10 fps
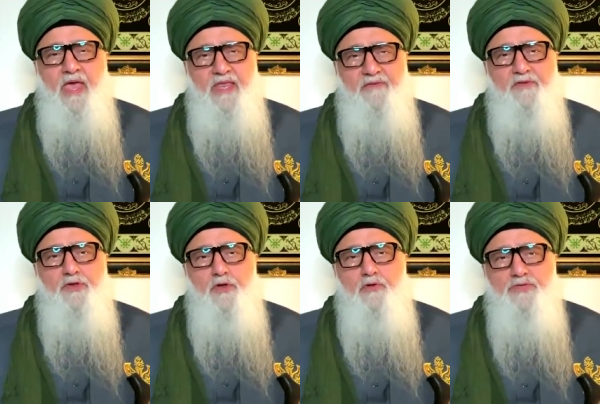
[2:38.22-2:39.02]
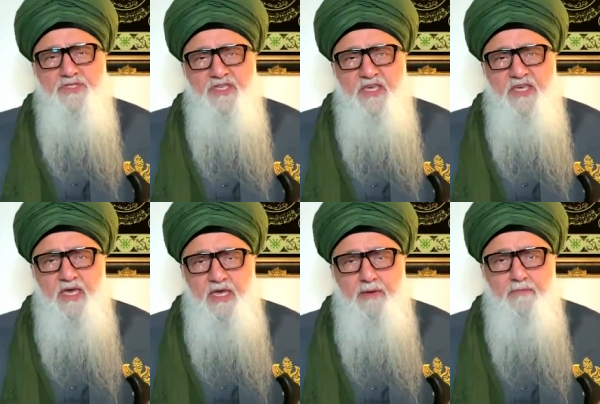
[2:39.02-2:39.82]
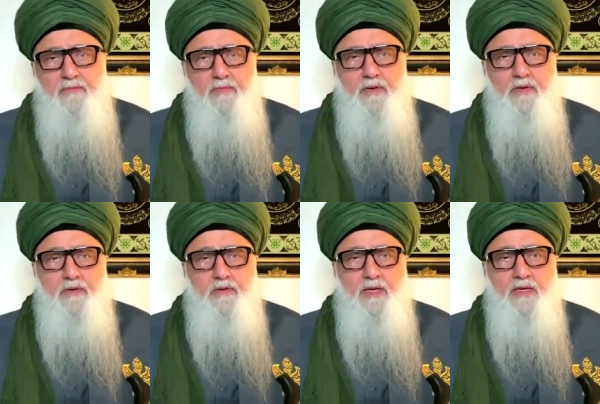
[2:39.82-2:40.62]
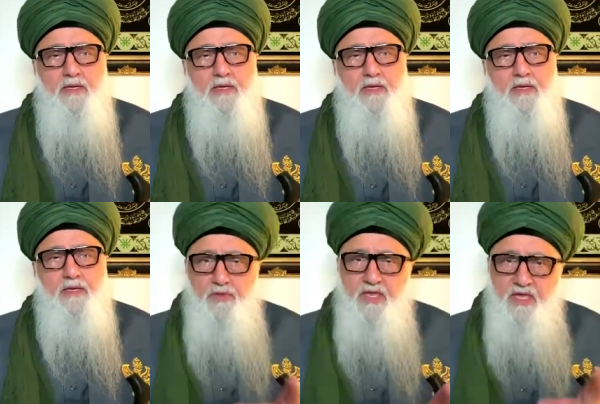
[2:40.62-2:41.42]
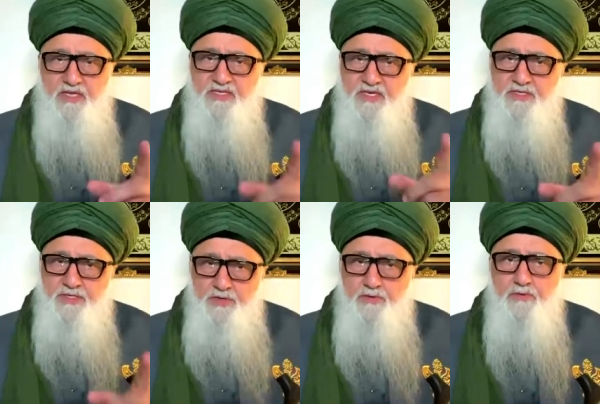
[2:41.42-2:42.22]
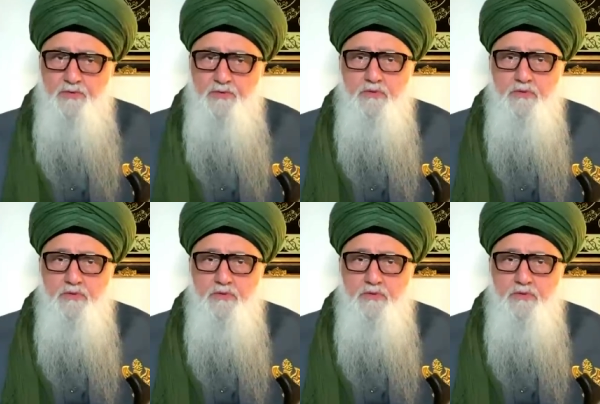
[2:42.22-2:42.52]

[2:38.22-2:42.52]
And if you don't see him, know that he sees you.